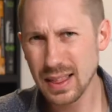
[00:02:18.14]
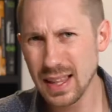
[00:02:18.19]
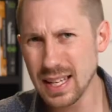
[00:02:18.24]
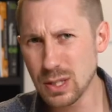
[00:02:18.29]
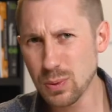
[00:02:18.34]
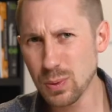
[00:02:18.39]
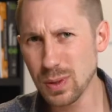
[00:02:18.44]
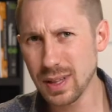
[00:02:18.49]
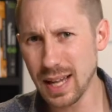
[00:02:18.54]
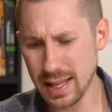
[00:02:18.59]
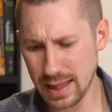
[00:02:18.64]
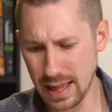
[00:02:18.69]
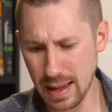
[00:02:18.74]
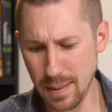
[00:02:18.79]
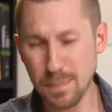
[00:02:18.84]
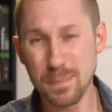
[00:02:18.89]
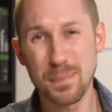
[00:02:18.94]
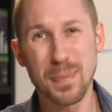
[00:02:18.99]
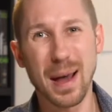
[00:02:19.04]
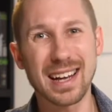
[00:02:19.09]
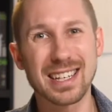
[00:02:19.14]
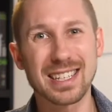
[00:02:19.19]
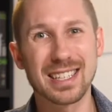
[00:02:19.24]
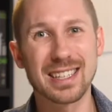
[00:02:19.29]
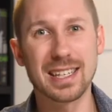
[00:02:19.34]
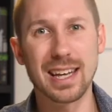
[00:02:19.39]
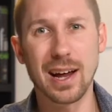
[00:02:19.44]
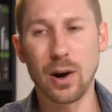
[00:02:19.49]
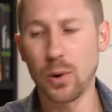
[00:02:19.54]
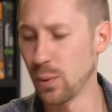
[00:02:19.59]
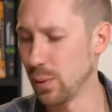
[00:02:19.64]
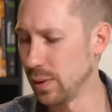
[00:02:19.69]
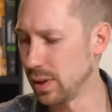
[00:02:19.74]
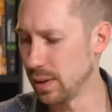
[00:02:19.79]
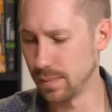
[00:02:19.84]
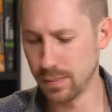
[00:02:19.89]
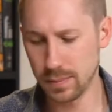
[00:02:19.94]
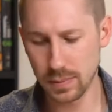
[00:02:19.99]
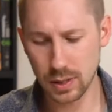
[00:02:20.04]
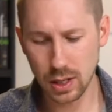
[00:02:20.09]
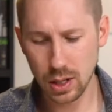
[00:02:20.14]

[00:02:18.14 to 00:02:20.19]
Let's relate that back to the algorithm.